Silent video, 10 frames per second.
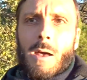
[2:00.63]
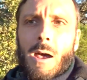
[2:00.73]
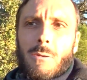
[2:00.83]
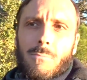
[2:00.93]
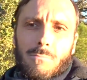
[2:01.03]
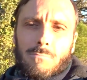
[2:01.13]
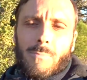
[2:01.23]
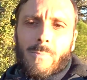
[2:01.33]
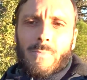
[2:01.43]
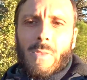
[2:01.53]
And
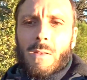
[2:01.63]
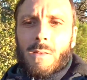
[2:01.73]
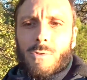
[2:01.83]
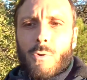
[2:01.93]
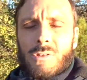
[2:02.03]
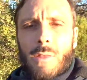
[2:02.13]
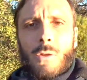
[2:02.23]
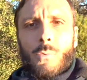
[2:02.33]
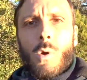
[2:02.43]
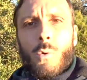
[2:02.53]
there is
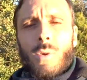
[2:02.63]
nothing wrong